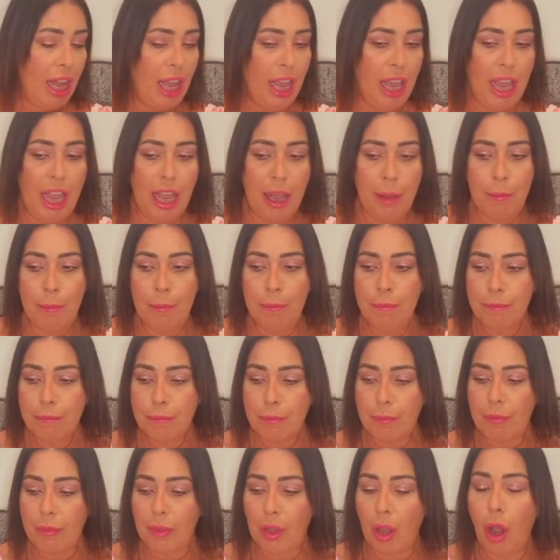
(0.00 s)
Um,
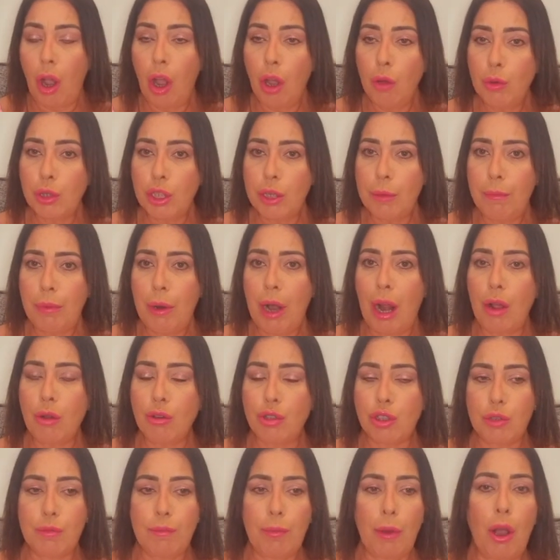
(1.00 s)
I was
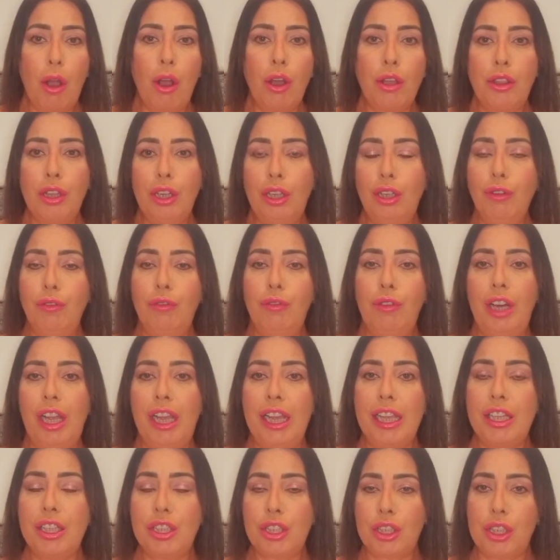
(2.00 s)
approached by the
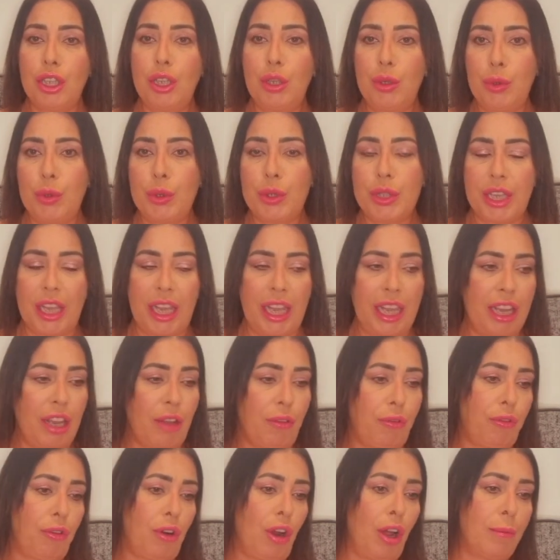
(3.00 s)
lovely Susie
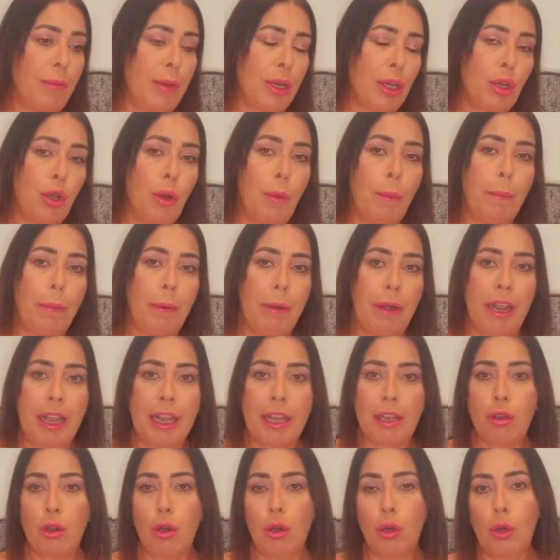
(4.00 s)
from a
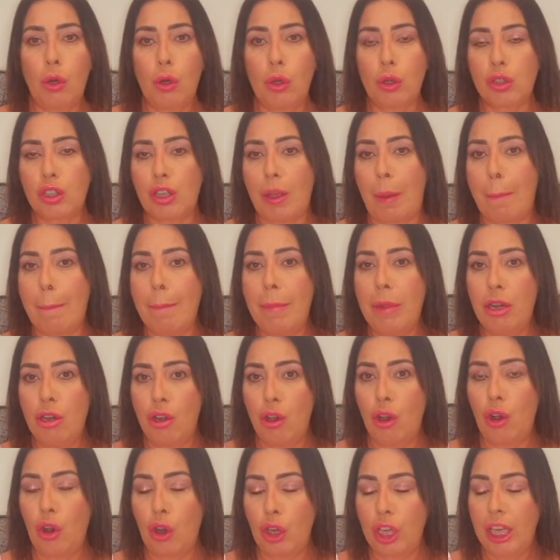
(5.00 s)
company called
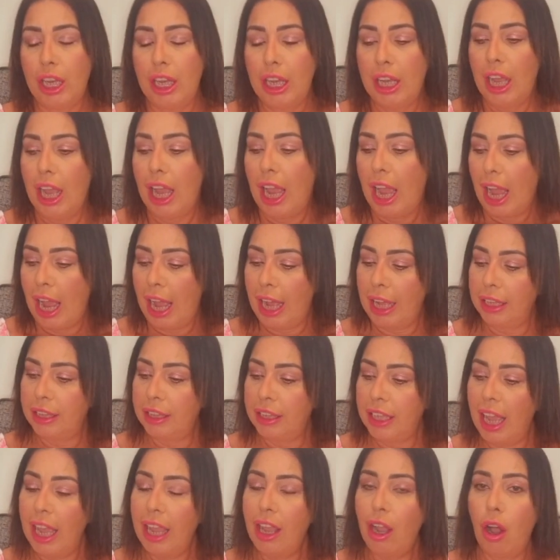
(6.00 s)
Minooy,
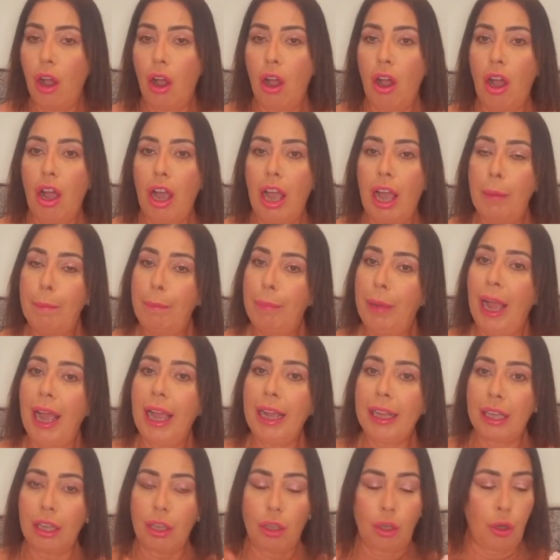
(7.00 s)
and they are a
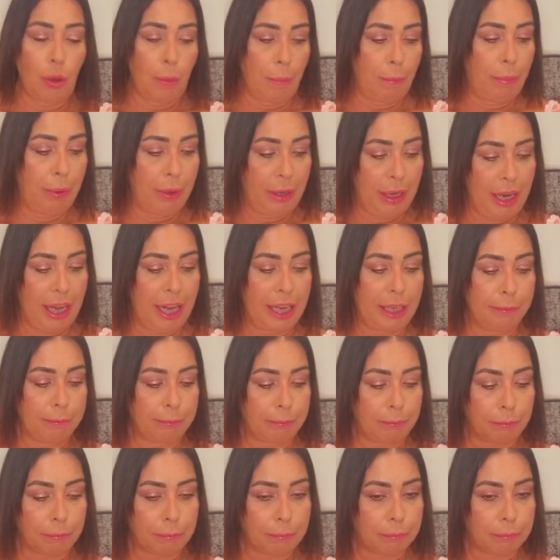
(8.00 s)
bag company,